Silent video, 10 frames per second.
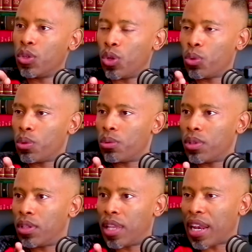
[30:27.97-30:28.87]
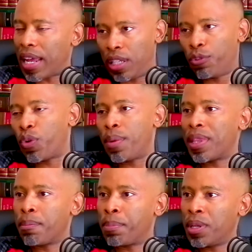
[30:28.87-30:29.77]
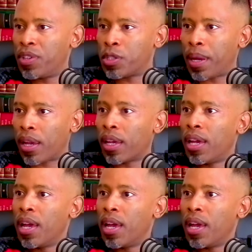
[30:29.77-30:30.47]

you know, that I did for him at the previous bank.